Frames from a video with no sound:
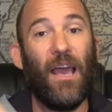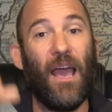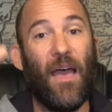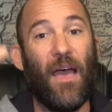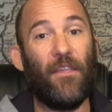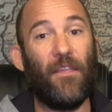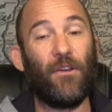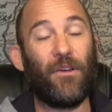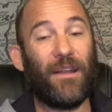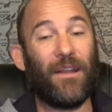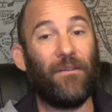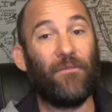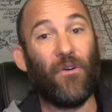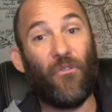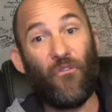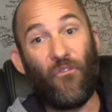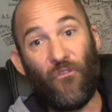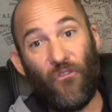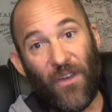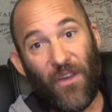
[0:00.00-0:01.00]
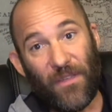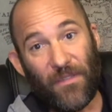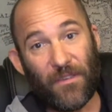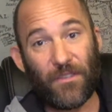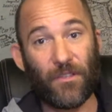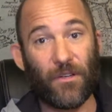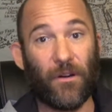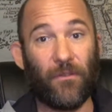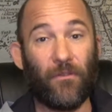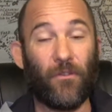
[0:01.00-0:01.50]
and then you can have the fifth
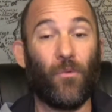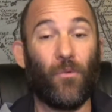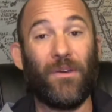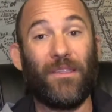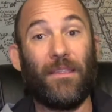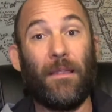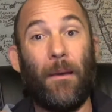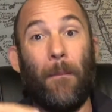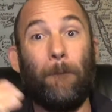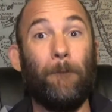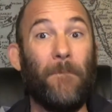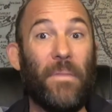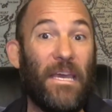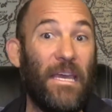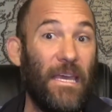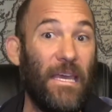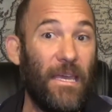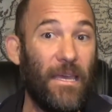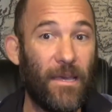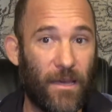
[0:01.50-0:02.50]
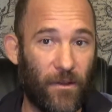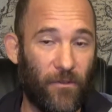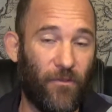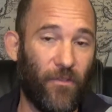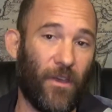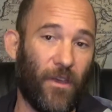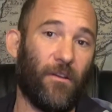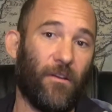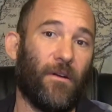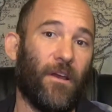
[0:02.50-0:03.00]
server with the B
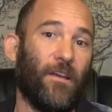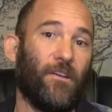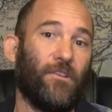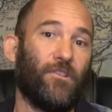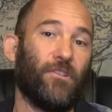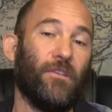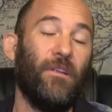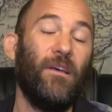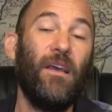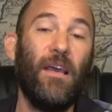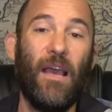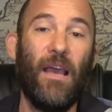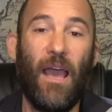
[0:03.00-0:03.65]
configuration,